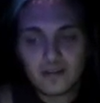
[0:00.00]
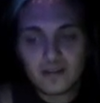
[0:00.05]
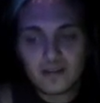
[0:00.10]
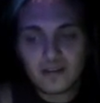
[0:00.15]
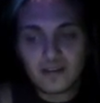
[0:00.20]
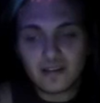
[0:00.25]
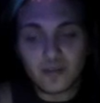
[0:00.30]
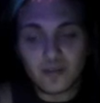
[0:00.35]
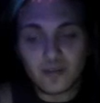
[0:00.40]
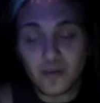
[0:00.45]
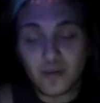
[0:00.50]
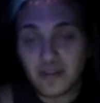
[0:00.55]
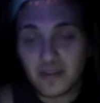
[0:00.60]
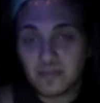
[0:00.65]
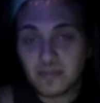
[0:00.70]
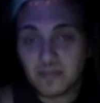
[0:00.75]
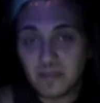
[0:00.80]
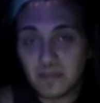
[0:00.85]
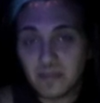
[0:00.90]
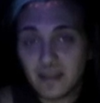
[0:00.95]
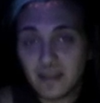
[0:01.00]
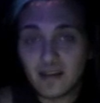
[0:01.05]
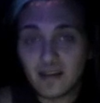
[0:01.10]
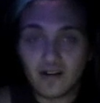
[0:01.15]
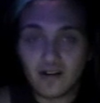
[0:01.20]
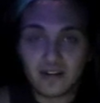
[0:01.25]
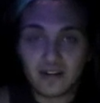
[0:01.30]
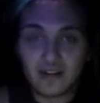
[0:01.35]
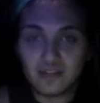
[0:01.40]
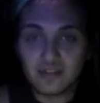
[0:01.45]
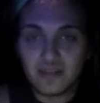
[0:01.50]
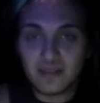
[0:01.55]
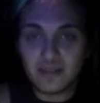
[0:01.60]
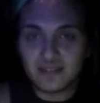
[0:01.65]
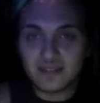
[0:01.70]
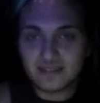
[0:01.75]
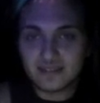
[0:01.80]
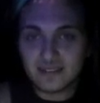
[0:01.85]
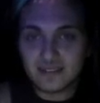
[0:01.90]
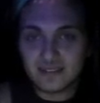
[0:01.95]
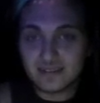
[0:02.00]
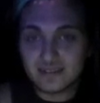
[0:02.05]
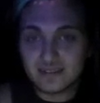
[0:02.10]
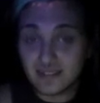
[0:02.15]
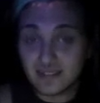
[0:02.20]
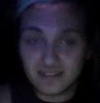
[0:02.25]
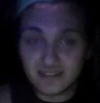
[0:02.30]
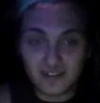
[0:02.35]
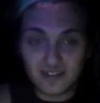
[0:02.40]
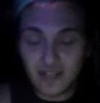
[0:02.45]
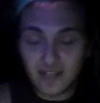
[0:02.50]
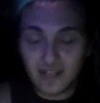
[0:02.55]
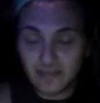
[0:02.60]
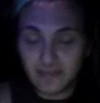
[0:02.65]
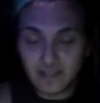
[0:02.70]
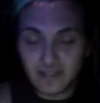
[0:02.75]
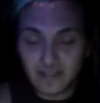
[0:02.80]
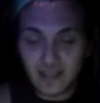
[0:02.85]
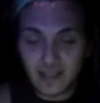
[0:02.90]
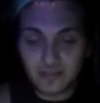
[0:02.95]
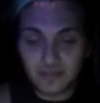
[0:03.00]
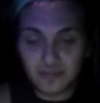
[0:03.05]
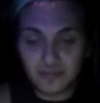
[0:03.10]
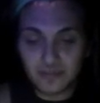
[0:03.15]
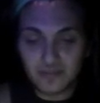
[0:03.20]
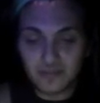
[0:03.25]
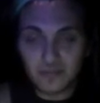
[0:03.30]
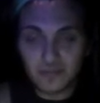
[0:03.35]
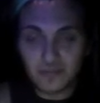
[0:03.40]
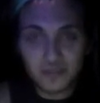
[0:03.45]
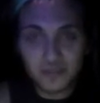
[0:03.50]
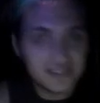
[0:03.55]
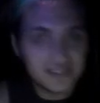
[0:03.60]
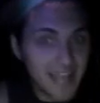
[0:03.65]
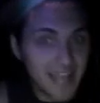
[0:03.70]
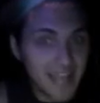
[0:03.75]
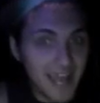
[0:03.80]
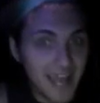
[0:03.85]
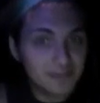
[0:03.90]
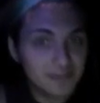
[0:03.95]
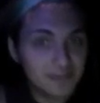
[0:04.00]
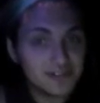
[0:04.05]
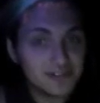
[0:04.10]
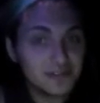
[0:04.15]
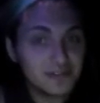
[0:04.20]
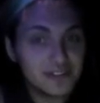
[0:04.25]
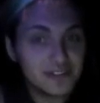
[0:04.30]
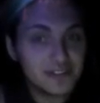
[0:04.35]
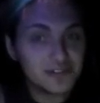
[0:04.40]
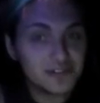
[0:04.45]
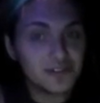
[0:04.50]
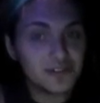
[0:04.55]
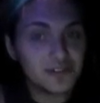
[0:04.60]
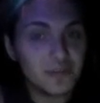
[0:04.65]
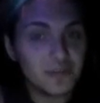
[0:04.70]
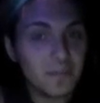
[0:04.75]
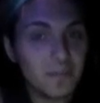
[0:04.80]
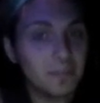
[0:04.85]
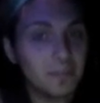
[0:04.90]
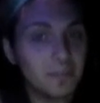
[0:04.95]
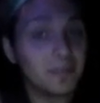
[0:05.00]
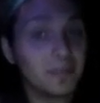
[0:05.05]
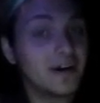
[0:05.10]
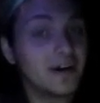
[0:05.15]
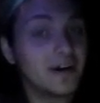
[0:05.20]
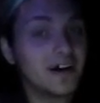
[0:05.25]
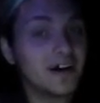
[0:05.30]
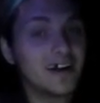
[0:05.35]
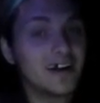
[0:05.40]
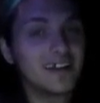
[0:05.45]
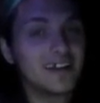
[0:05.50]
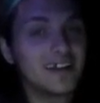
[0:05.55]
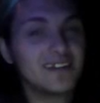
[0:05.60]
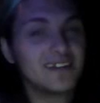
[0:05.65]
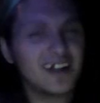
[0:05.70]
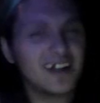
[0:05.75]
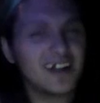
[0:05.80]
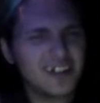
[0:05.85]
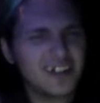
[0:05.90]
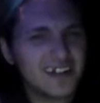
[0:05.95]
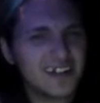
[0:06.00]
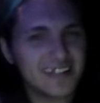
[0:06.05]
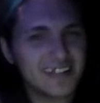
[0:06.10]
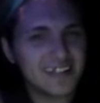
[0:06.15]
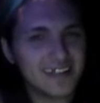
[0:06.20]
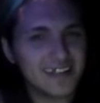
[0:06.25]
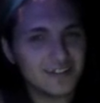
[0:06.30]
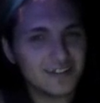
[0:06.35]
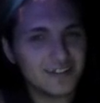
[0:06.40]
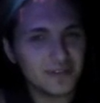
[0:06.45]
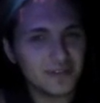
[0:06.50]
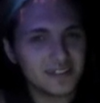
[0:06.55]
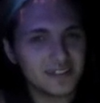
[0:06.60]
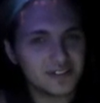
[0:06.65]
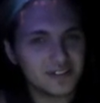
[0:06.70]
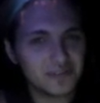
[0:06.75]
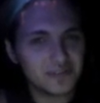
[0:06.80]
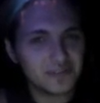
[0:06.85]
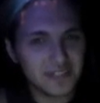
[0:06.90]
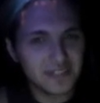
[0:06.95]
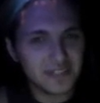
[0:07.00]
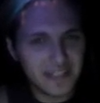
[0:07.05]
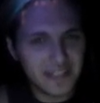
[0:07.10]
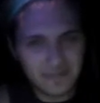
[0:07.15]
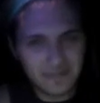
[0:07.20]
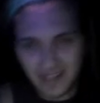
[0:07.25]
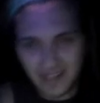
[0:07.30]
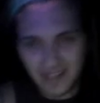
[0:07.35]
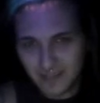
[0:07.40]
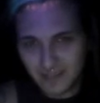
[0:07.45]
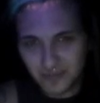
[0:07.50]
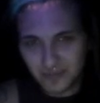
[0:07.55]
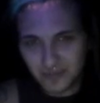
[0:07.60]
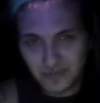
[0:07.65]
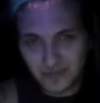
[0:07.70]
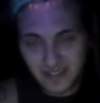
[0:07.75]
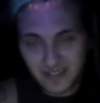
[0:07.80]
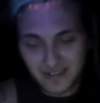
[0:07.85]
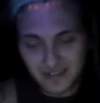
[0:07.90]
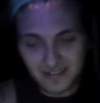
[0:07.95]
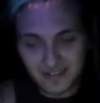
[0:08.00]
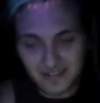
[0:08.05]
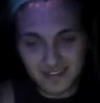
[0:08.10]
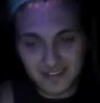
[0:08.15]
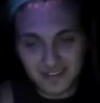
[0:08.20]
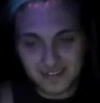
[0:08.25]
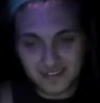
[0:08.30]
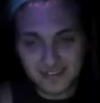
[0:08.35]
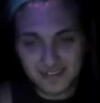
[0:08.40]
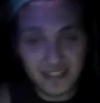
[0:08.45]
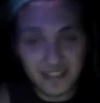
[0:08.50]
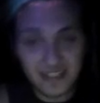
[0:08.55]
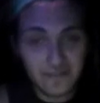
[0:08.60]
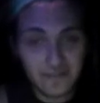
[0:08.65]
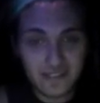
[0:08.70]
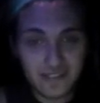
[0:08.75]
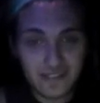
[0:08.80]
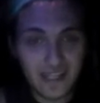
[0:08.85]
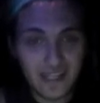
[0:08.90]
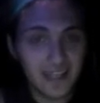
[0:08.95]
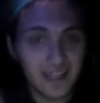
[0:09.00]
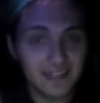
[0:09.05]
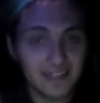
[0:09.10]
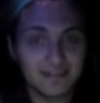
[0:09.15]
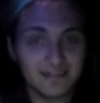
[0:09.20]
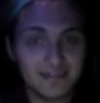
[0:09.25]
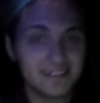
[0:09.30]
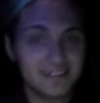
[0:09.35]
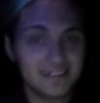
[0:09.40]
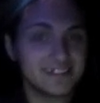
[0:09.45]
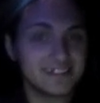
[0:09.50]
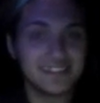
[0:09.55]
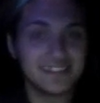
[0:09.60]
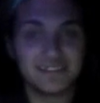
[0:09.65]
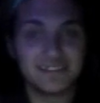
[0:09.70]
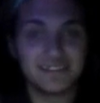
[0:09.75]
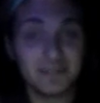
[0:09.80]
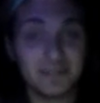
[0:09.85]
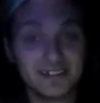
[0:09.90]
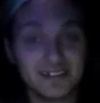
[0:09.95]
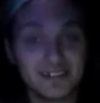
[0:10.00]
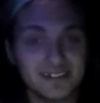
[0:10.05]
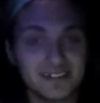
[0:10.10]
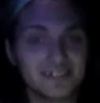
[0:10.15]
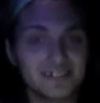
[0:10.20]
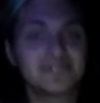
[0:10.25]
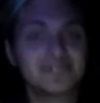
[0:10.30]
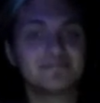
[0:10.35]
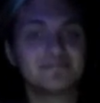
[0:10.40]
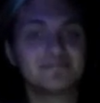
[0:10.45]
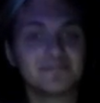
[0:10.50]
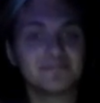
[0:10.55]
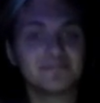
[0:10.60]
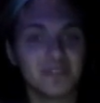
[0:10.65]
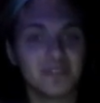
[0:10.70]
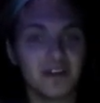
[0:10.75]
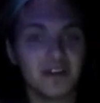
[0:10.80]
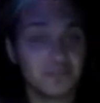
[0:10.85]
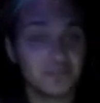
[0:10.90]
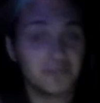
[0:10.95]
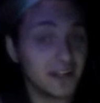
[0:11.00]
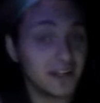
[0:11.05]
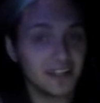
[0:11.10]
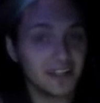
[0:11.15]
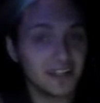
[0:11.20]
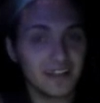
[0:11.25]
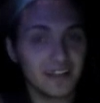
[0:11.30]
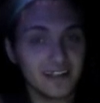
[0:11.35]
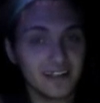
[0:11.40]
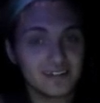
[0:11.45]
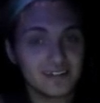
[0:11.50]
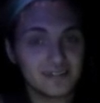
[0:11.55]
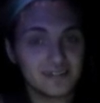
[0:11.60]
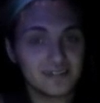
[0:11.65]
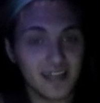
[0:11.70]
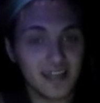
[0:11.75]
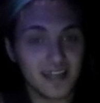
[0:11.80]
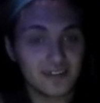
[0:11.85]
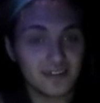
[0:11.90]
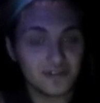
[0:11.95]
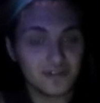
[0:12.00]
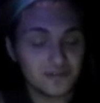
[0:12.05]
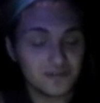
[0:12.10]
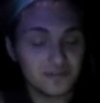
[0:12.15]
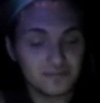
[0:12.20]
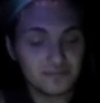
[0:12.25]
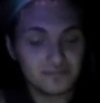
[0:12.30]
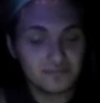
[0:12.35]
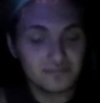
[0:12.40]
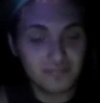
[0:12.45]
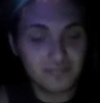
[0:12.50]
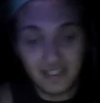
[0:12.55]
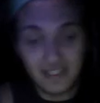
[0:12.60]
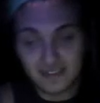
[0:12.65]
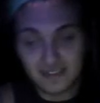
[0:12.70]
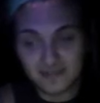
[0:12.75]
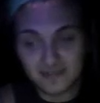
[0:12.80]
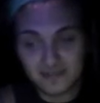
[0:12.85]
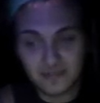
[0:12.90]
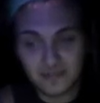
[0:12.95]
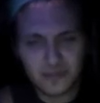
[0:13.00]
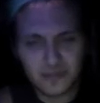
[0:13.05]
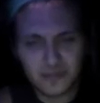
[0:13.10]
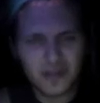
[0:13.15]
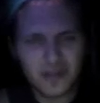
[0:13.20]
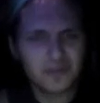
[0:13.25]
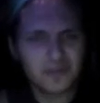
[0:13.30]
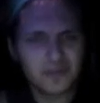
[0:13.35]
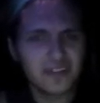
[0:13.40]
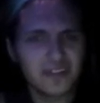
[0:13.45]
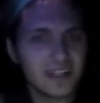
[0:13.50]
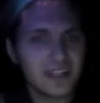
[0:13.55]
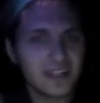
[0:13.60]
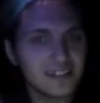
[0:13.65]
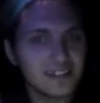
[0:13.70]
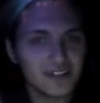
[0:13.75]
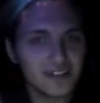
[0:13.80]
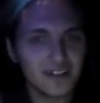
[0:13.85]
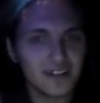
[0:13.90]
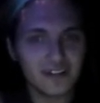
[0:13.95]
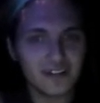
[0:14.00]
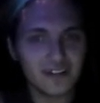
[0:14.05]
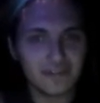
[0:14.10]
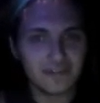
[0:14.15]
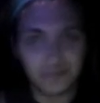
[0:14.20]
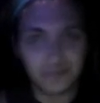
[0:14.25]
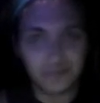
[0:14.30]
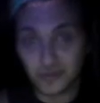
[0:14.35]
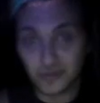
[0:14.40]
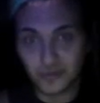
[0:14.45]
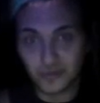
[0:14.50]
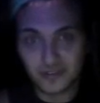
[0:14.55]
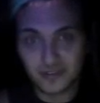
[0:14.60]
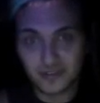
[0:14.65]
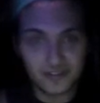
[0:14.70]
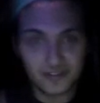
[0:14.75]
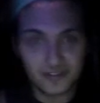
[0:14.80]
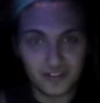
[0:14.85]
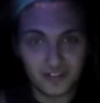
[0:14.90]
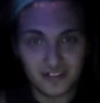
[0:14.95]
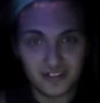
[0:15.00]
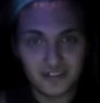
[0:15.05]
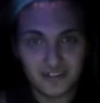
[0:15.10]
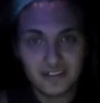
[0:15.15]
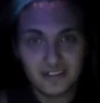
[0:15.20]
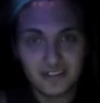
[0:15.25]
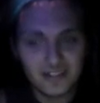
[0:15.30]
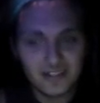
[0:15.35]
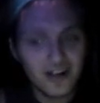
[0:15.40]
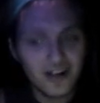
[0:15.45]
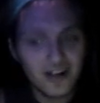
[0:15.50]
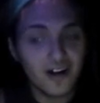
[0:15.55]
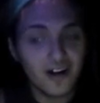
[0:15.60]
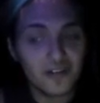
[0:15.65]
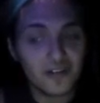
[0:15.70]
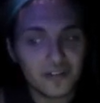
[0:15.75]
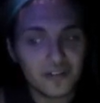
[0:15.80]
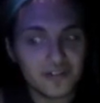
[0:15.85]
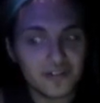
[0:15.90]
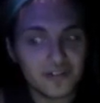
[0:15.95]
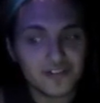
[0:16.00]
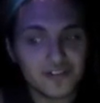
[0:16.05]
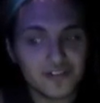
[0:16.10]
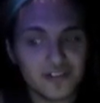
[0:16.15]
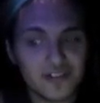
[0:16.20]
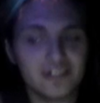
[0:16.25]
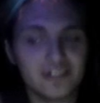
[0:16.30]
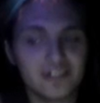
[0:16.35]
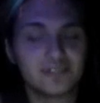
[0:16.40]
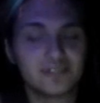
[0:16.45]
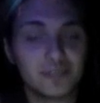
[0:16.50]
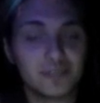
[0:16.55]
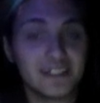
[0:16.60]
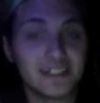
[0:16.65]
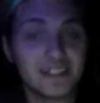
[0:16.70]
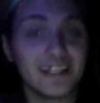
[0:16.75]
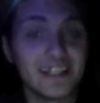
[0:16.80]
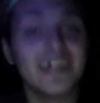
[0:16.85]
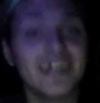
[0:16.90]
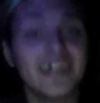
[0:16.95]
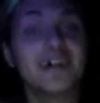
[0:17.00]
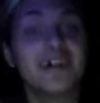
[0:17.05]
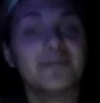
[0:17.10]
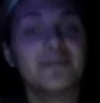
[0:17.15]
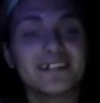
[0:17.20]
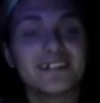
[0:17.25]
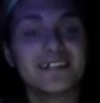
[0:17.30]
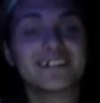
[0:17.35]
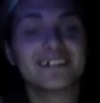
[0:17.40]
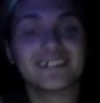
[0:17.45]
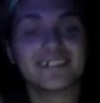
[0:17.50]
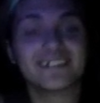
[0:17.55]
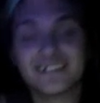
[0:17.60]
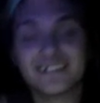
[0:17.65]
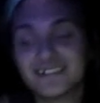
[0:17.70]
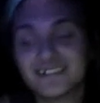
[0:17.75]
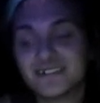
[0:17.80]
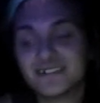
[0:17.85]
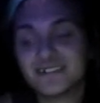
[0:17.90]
Like, one of the big arguments is that it's not FDA approved, which is absolutely true. But a lot of tattoo inks aren't really FDA approved either, because the FDA isn't in the business of regulating tattoo inks. I mean, why would they? It's not a food or a drug, although the shit is pretty damn addicting.